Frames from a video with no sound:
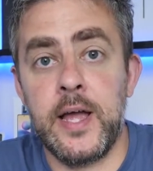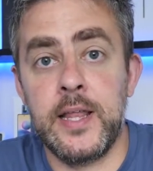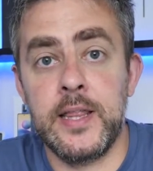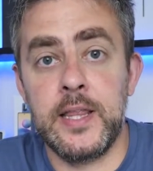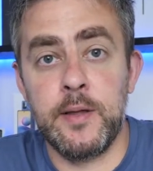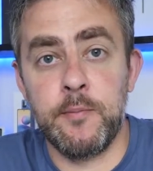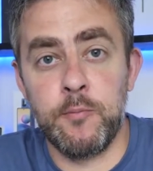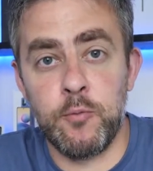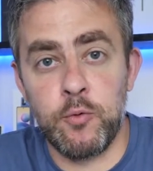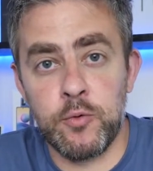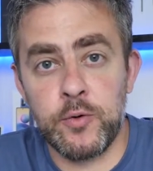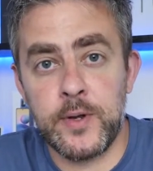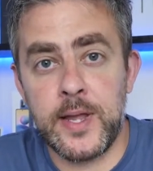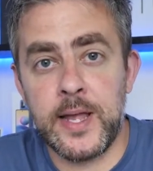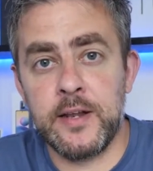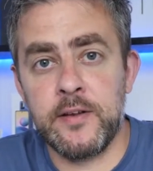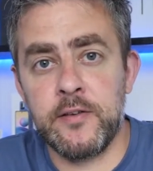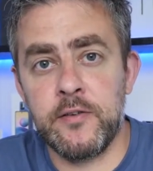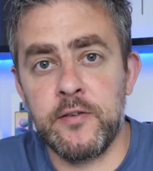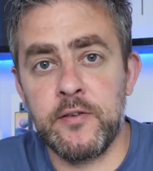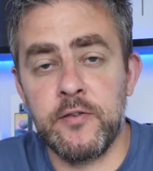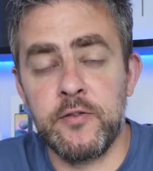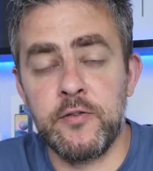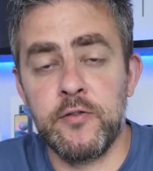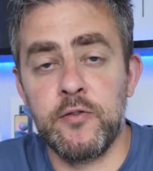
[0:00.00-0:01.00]
and then we'll get
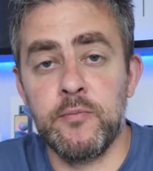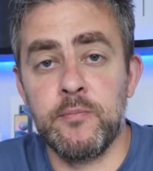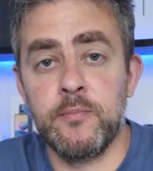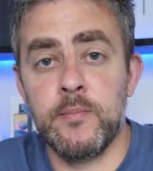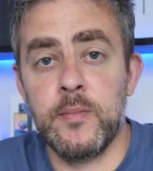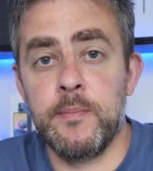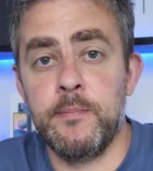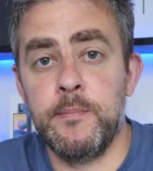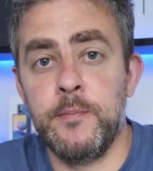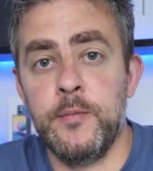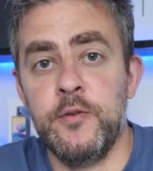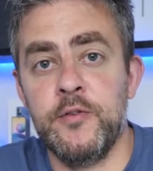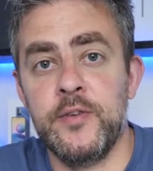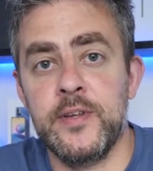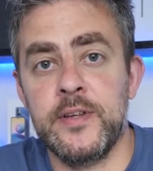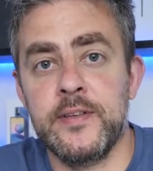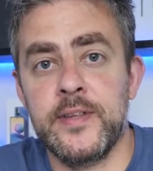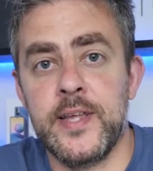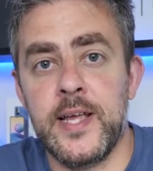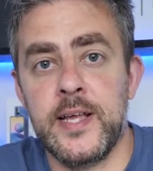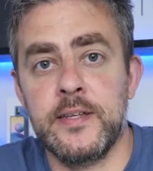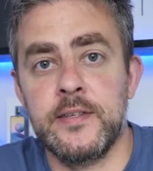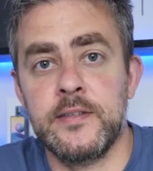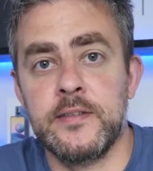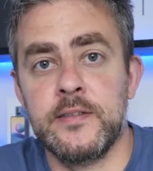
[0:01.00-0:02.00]
to some music
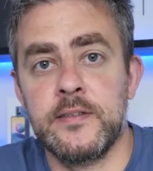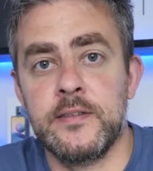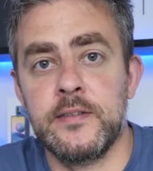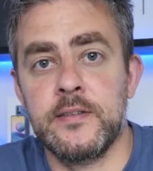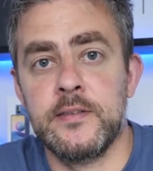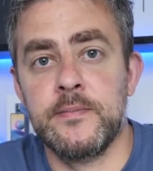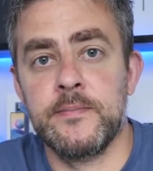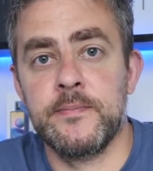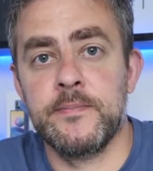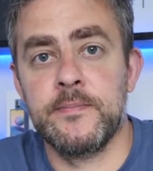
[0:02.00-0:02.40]
tests.